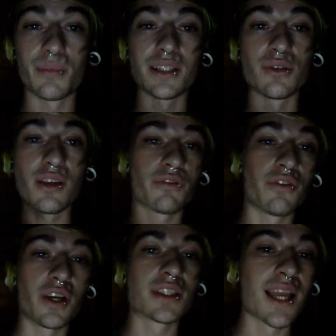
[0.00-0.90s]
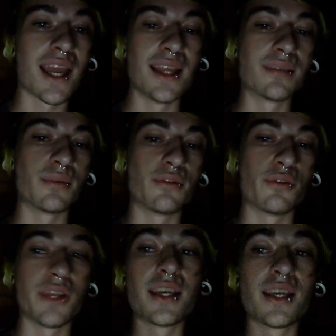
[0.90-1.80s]
doing it firsthand before
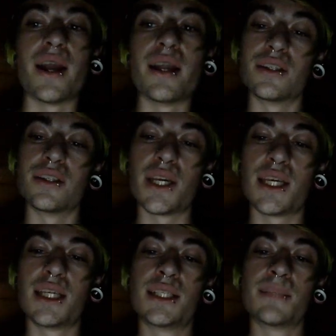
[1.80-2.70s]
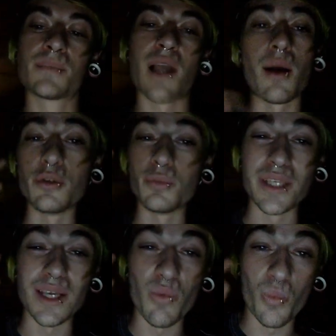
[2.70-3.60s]
they go ahead and do it, I would
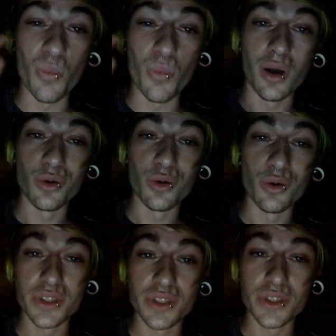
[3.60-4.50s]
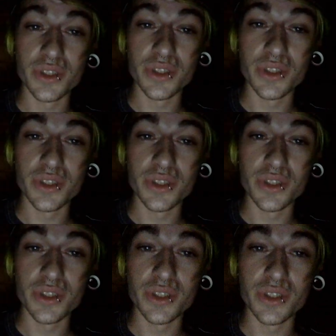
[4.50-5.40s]
be 100% okay
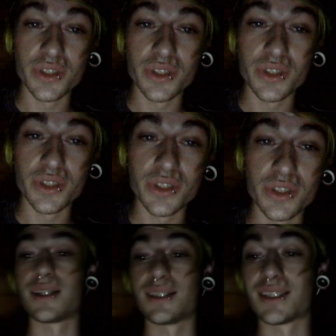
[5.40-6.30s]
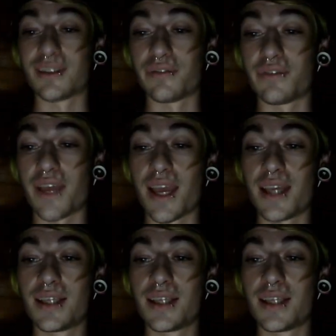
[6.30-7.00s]
with them doing that. I think that's a fair